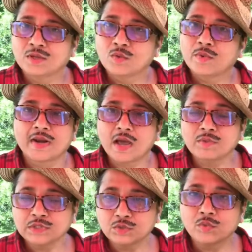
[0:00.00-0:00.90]
When I
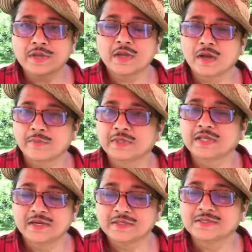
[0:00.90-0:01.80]
was growing up in
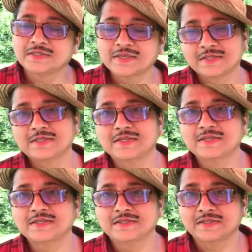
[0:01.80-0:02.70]
the late
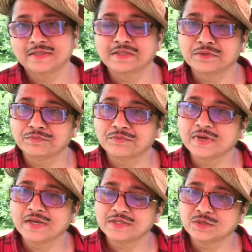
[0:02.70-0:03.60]
60s in the
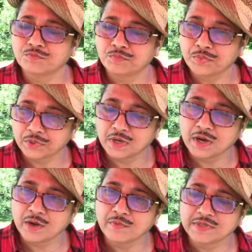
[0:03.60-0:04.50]
village of
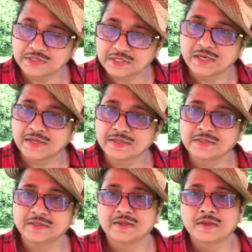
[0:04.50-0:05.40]
Bongaon in Sylhet,
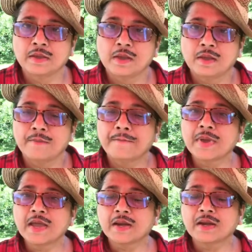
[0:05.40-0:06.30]

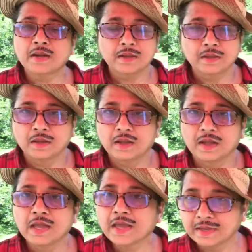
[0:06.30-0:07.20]
men
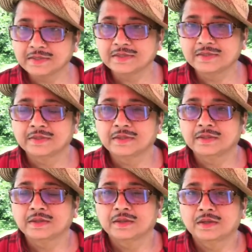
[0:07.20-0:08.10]
had
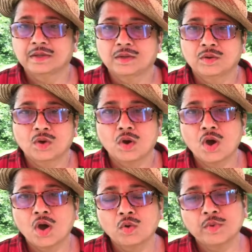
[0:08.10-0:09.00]

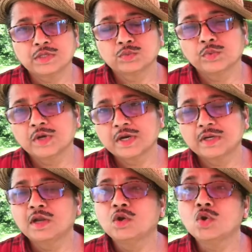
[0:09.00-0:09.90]
always
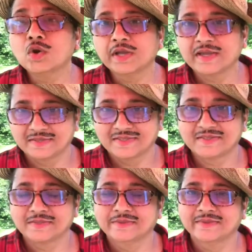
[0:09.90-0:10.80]
worn
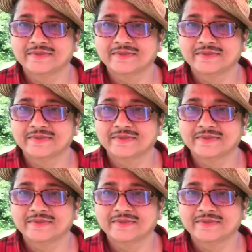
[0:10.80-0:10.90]
lungis.